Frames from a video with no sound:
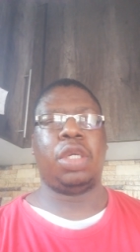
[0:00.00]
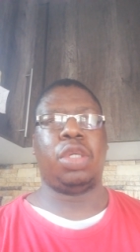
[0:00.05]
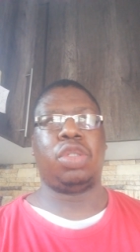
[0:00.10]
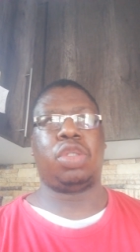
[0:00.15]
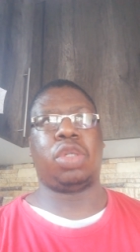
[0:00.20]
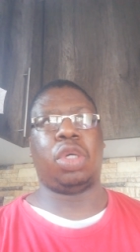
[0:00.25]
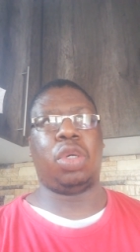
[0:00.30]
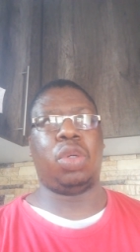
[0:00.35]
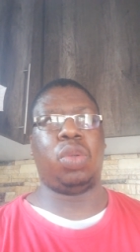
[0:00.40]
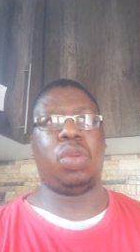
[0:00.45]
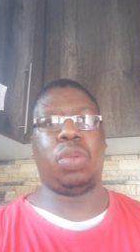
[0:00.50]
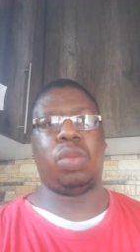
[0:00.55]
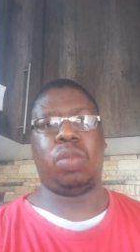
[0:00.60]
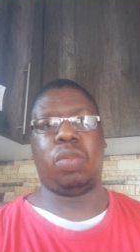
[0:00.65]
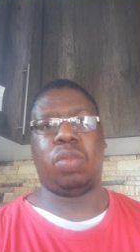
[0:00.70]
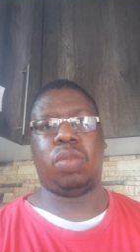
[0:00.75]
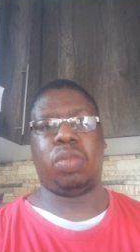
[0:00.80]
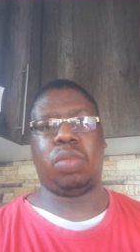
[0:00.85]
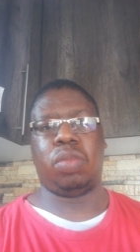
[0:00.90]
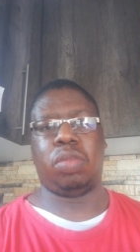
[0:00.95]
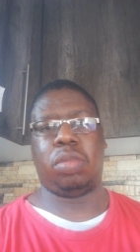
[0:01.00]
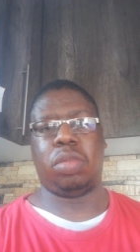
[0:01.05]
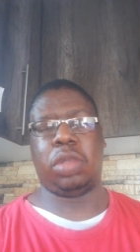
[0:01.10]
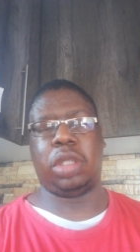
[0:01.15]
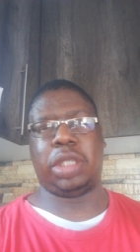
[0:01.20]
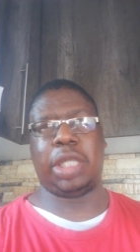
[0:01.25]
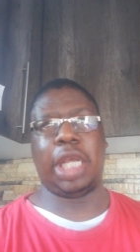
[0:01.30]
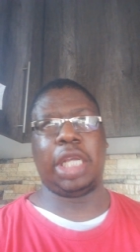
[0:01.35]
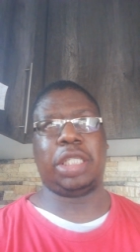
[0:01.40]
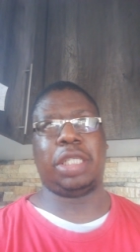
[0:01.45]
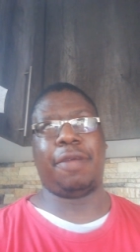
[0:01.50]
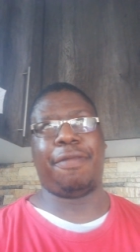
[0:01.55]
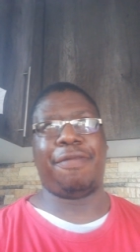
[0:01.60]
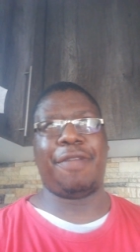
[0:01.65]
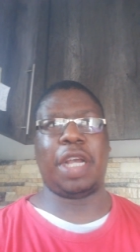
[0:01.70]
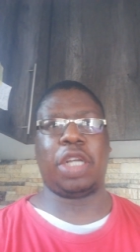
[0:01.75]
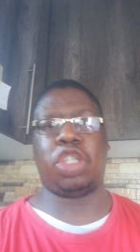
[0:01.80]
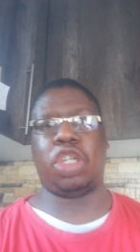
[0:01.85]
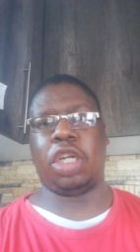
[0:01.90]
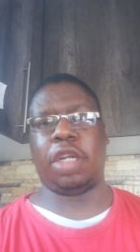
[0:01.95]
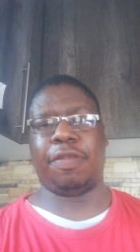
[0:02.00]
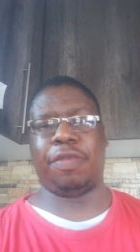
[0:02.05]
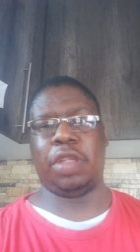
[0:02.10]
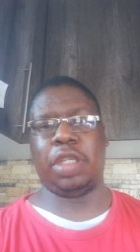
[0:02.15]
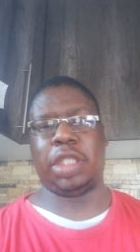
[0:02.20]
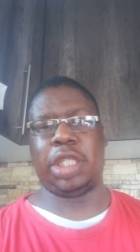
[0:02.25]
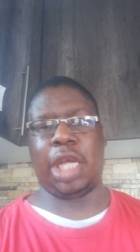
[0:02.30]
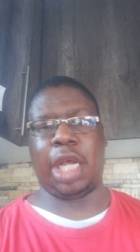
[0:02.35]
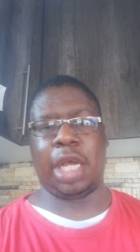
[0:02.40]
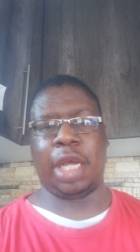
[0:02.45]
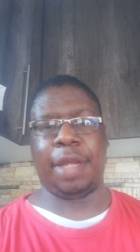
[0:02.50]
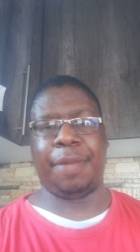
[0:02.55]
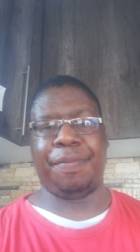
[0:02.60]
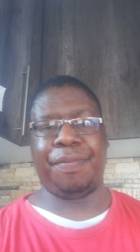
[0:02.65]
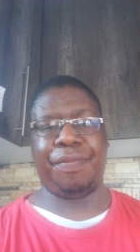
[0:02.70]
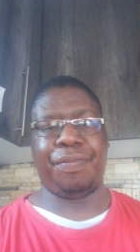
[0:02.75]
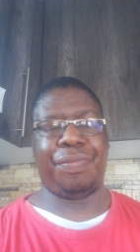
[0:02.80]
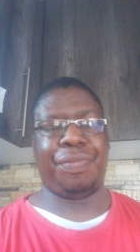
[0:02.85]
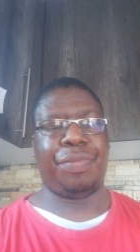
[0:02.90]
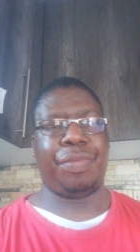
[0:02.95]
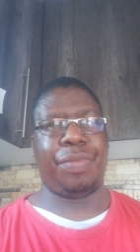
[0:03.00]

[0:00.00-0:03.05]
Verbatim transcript: So it takes a fraction of the time.